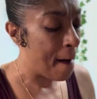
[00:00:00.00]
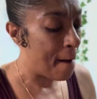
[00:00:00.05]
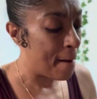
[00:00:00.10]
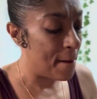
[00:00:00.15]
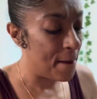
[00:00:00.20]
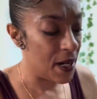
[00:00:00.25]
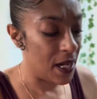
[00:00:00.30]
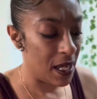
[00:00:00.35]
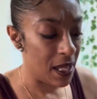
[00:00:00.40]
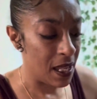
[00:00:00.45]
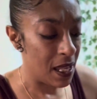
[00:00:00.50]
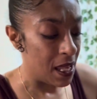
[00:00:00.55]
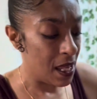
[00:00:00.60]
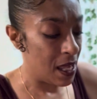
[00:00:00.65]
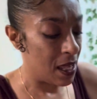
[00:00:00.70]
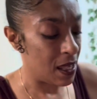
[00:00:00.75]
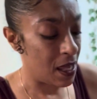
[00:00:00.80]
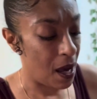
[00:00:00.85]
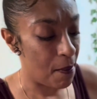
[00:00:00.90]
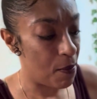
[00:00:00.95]
But
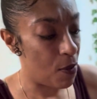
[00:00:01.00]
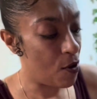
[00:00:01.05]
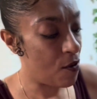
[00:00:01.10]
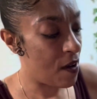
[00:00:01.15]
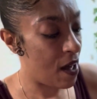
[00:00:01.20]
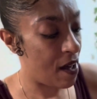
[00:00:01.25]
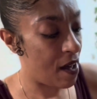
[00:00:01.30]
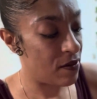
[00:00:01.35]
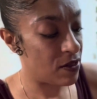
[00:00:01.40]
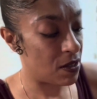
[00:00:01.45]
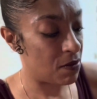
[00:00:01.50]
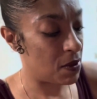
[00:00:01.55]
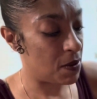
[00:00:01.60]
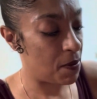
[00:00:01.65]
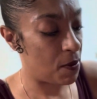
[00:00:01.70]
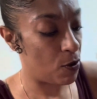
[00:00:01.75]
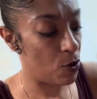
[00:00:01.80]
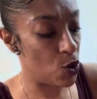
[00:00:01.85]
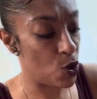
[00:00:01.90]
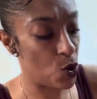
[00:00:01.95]
y'all both have some
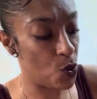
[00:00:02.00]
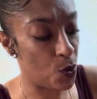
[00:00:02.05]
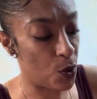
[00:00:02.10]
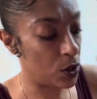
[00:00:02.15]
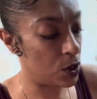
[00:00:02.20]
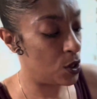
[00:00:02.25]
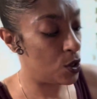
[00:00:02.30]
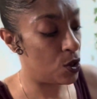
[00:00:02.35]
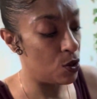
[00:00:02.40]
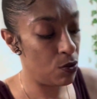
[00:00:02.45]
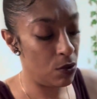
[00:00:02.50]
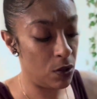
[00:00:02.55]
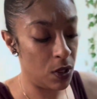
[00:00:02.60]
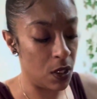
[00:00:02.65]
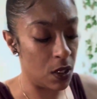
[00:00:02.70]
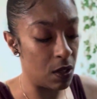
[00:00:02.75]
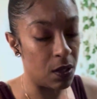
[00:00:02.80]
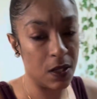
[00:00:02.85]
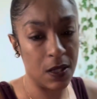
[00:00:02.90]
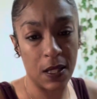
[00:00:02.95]
spiritual work to do.
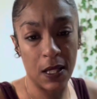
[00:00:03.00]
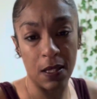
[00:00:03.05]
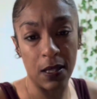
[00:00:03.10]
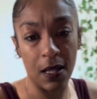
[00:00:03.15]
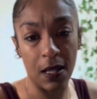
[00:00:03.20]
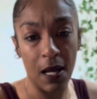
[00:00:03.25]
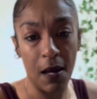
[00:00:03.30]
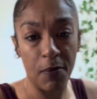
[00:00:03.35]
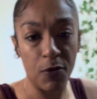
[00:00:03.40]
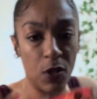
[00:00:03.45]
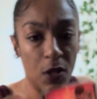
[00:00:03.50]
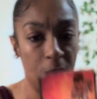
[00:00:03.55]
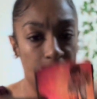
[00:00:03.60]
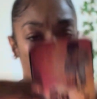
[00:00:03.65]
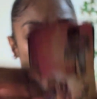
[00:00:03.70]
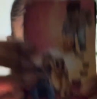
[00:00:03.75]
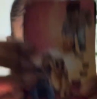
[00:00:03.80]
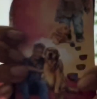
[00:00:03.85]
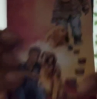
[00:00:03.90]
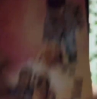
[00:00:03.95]
Look, 6 of Cups on the
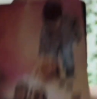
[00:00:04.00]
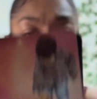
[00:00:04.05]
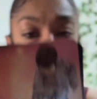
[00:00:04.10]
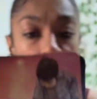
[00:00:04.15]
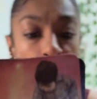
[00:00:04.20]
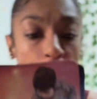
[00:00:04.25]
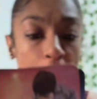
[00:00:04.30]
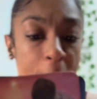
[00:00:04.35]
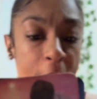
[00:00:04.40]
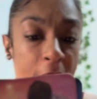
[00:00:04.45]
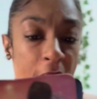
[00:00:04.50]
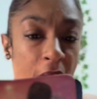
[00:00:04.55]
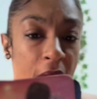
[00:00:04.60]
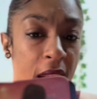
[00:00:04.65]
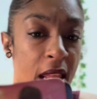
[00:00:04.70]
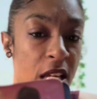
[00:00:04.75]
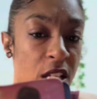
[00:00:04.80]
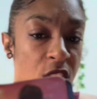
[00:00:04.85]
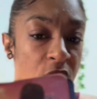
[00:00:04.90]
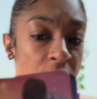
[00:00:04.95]
bottom, that's a karmic
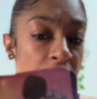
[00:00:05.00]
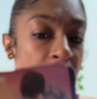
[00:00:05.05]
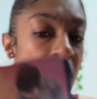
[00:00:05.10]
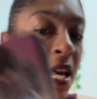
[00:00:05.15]
connection,